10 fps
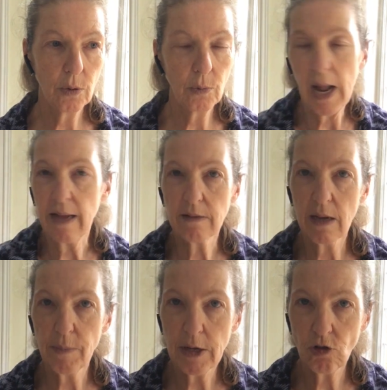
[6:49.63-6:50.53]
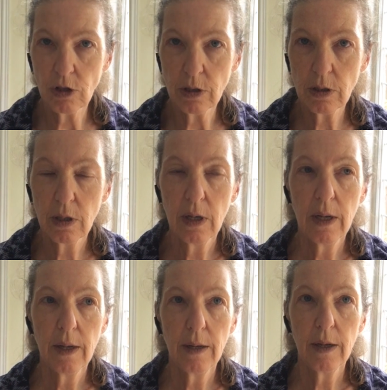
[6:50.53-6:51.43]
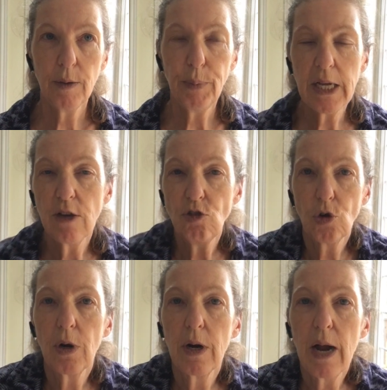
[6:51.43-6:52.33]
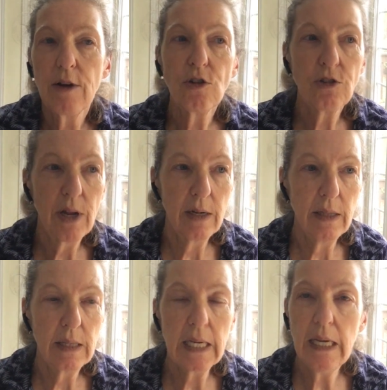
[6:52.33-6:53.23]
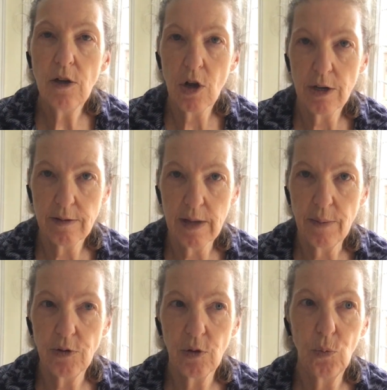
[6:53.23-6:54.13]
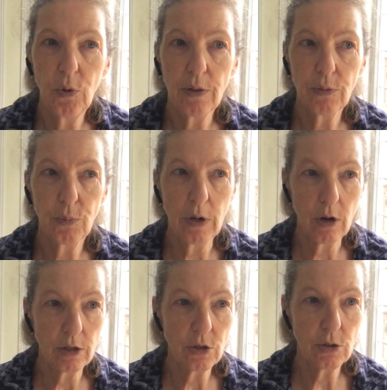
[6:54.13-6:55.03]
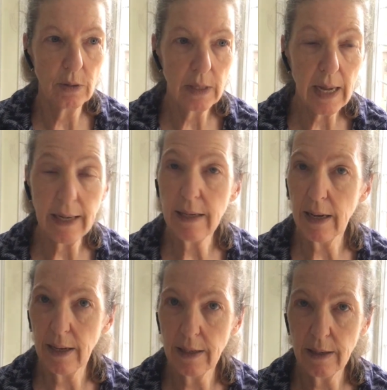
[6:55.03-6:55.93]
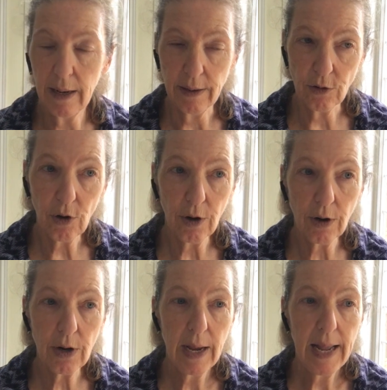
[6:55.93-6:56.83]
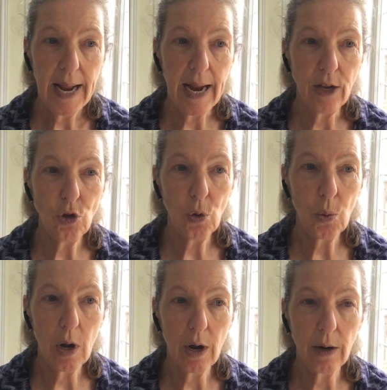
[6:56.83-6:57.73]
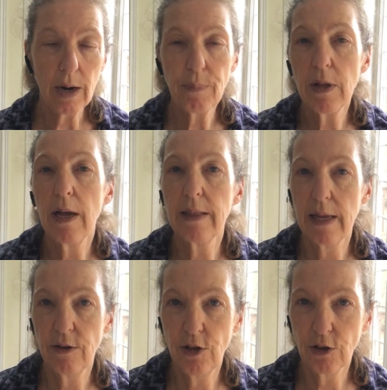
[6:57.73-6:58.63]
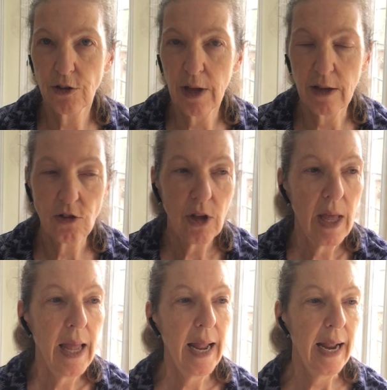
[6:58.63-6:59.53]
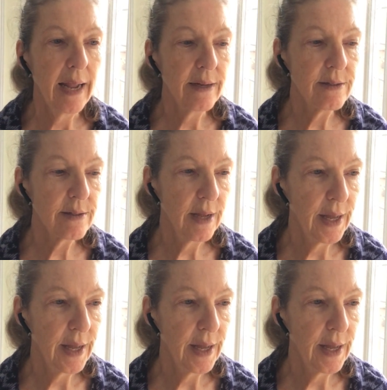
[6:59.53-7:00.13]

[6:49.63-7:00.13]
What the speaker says: has dimension because you're understanding the key concepts with regard to light and dark, and you are applying that to your sketch. And